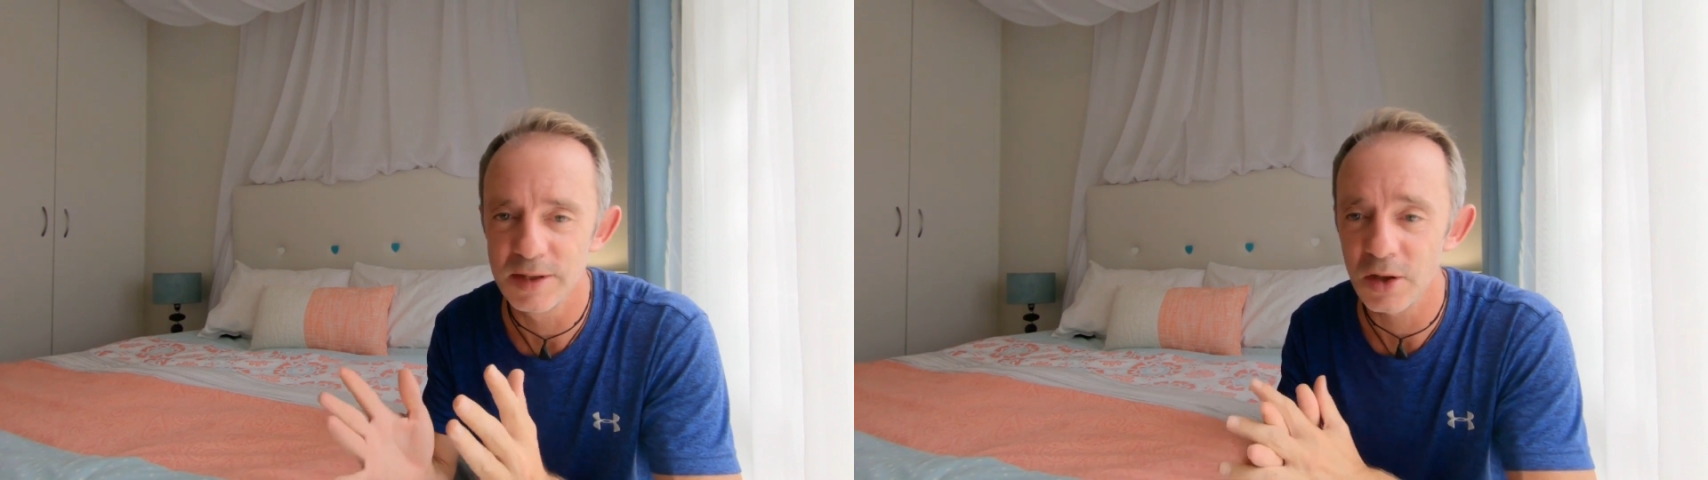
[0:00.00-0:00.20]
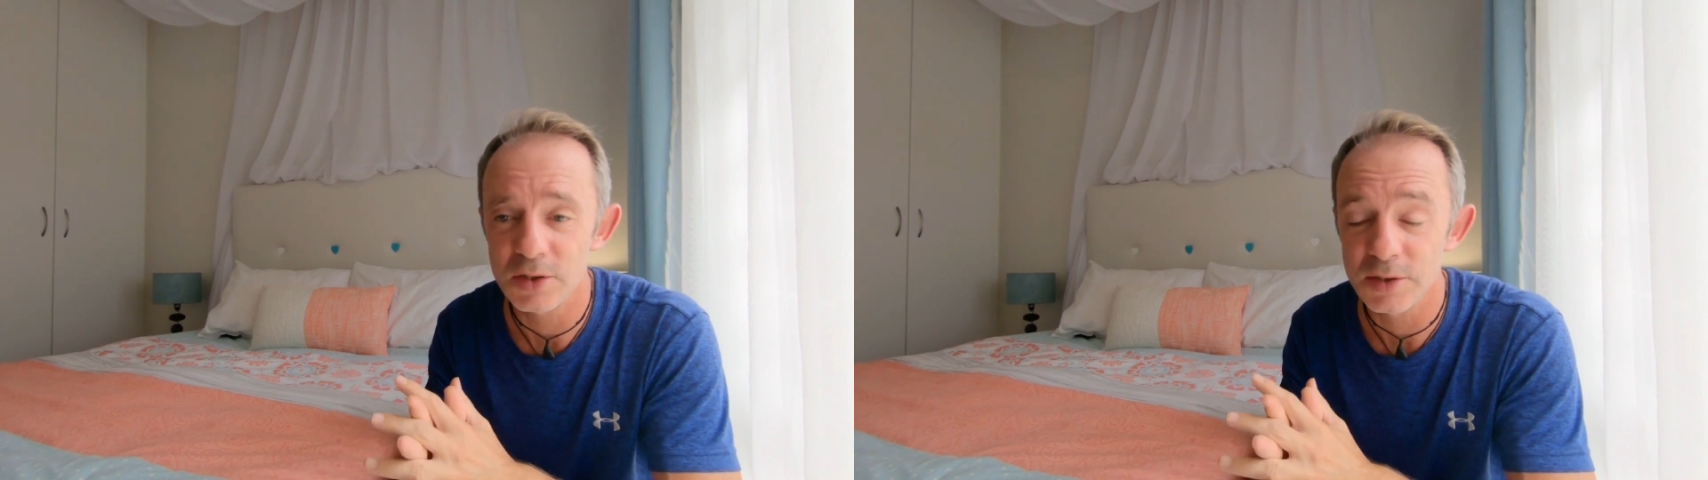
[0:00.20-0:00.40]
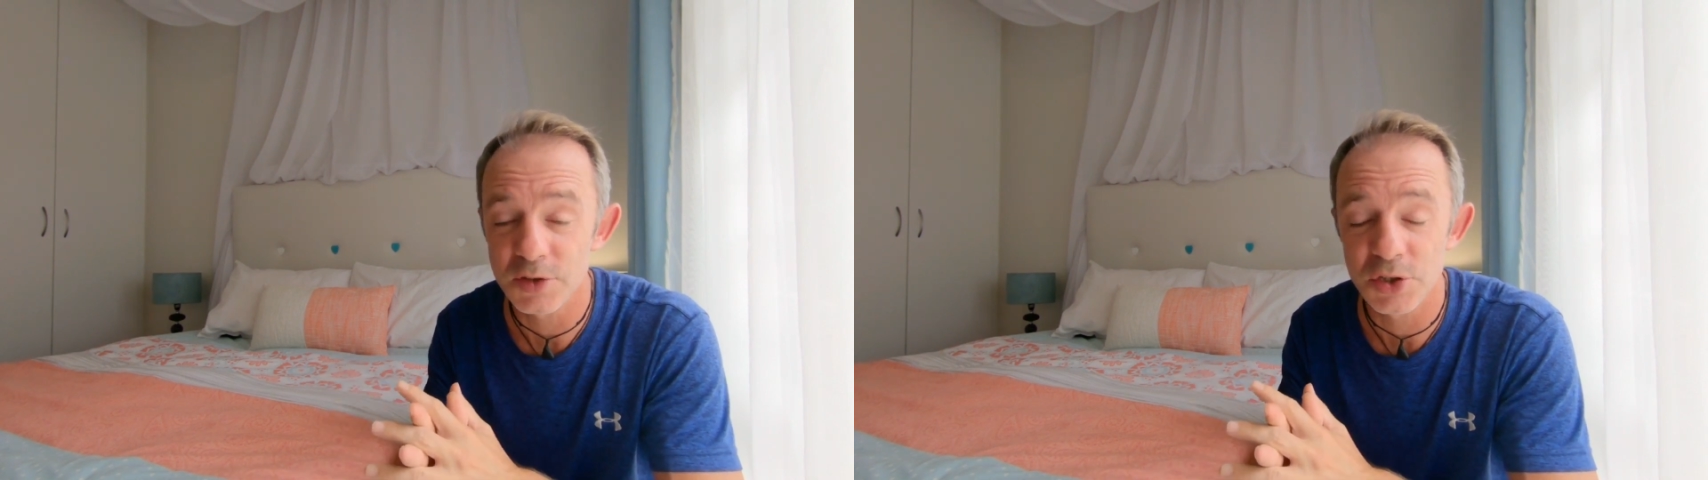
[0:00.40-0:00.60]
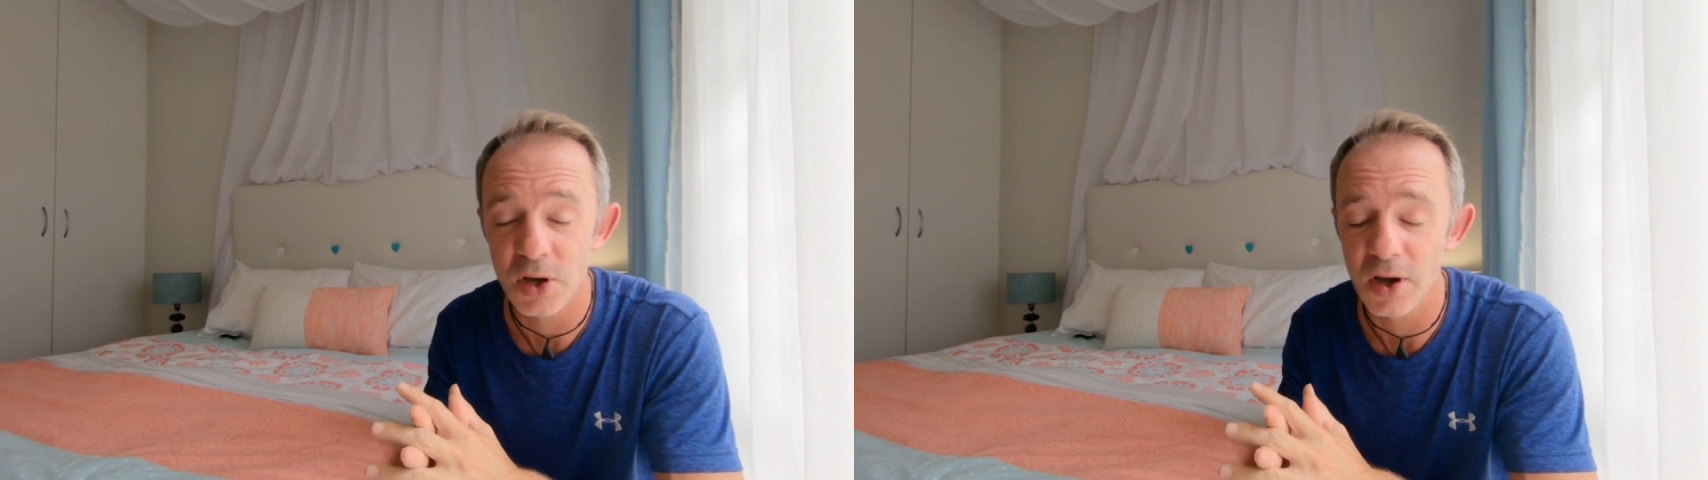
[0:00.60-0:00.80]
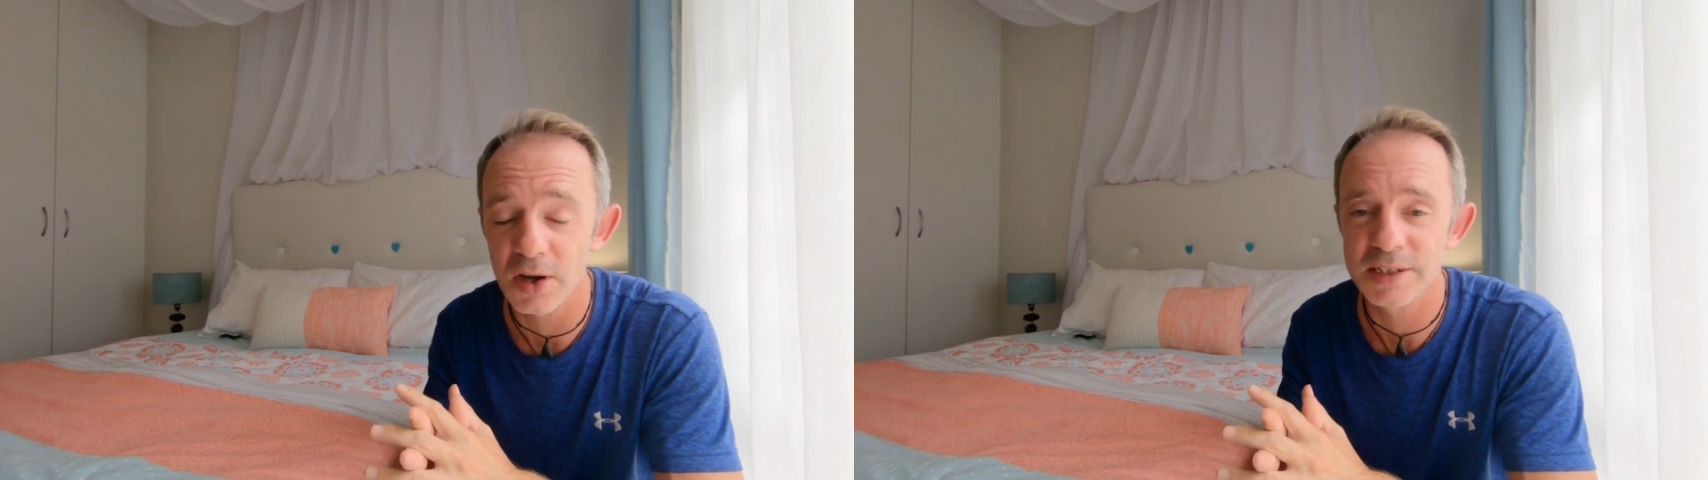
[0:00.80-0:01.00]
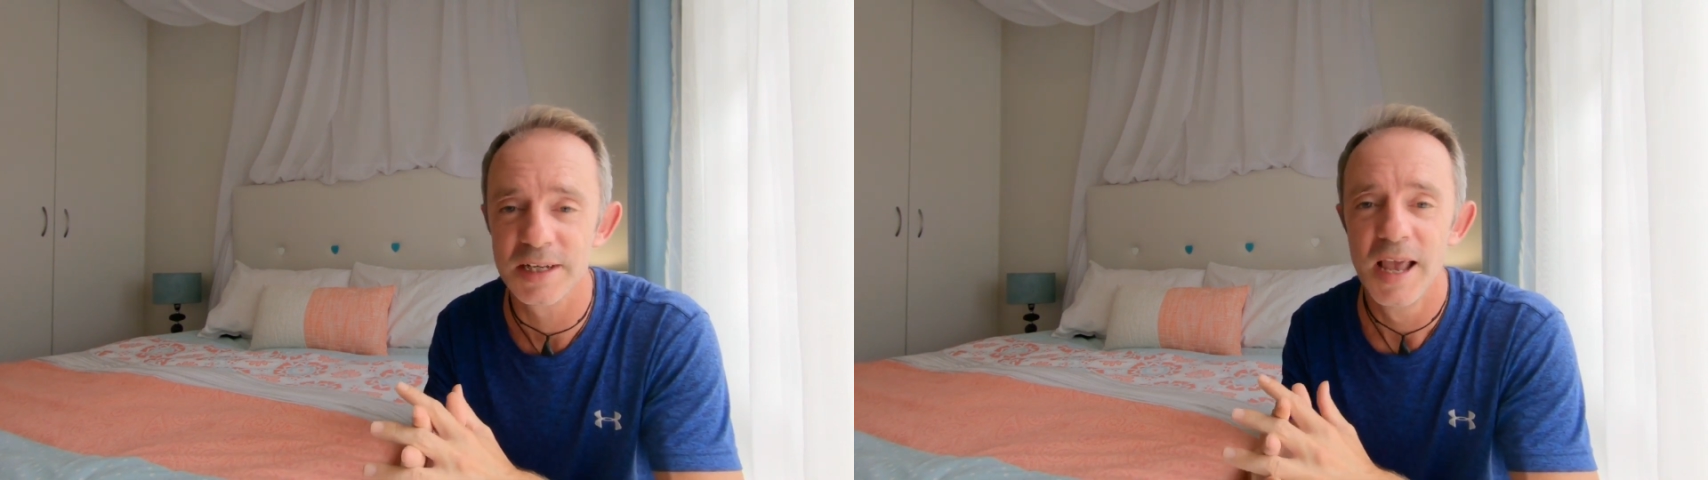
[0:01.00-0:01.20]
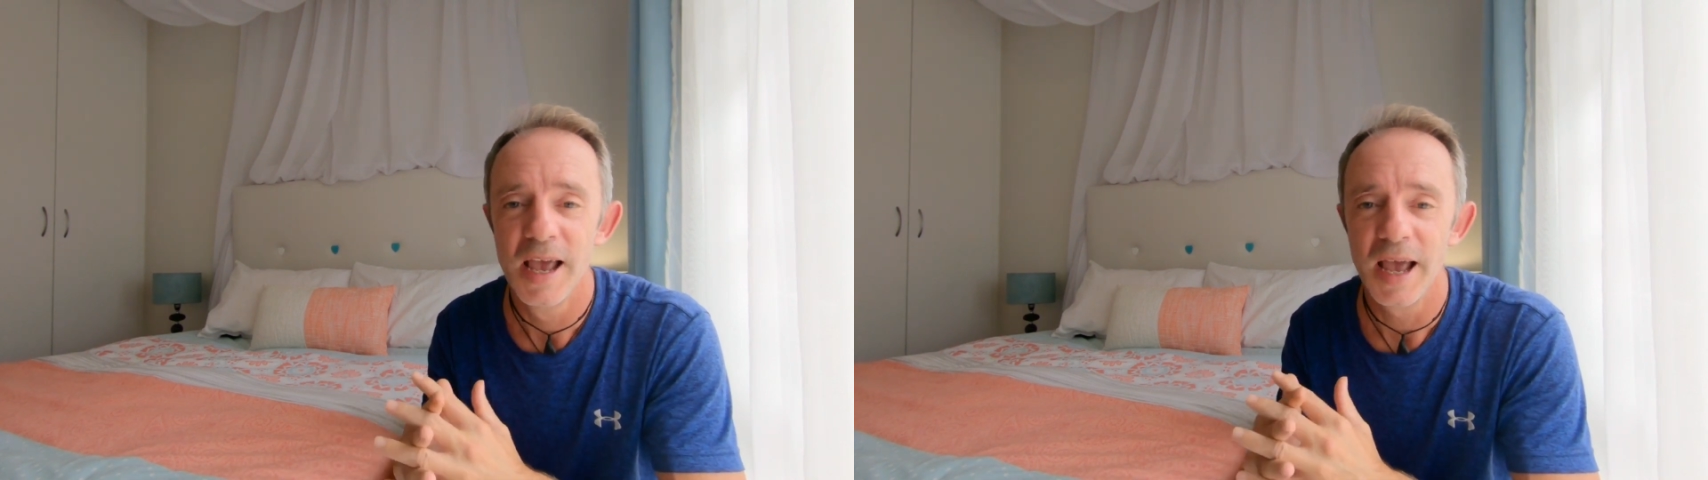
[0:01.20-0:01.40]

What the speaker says: lots of sharks,